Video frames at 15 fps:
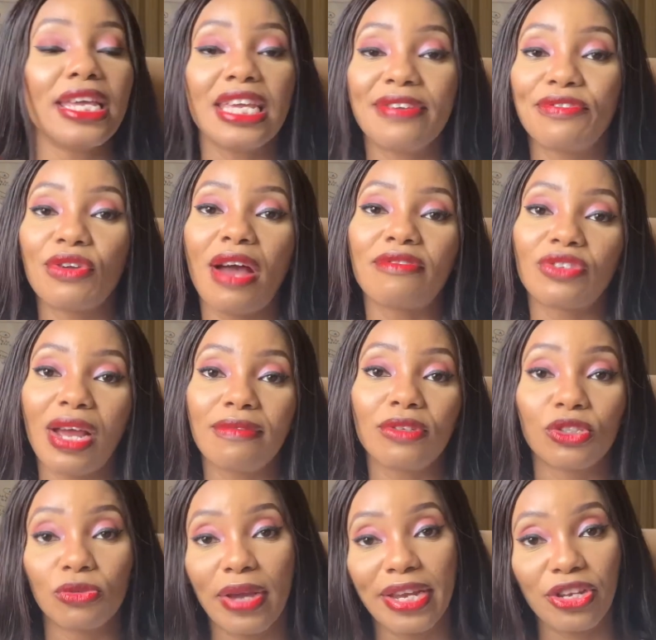if you have
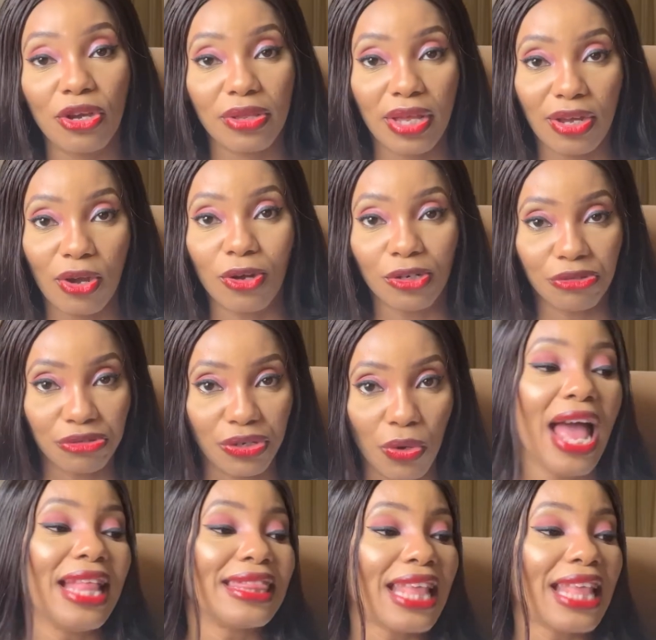traveled to any other country.